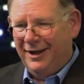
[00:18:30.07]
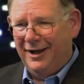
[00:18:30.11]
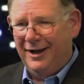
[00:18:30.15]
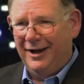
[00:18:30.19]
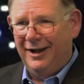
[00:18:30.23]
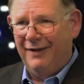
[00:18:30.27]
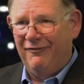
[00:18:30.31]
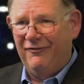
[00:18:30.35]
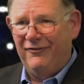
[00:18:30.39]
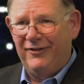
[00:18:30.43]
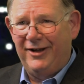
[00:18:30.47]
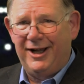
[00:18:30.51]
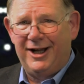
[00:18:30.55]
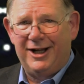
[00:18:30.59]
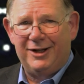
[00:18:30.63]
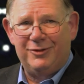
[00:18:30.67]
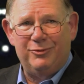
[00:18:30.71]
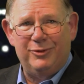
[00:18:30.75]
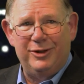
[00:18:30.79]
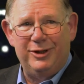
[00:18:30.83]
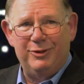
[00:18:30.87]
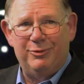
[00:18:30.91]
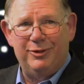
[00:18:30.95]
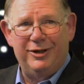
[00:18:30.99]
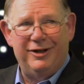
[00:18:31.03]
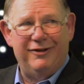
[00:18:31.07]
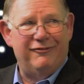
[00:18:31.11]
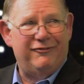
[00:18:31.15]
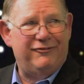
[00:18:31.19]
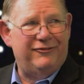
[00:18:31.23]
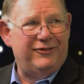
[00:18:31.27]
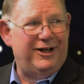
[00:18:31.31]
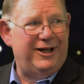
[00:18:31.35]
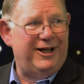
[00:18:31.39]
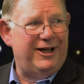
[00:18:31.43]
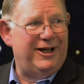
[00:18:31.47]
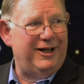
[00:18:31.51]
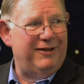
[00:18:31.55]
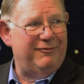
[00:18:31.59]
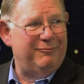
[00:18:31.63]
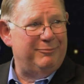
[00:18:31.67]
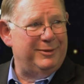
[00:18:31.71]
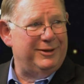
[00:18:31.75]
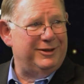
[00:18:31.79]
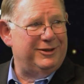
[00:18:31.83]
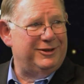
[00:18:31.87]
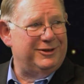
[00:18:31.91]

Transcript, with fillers: And in fact, we went five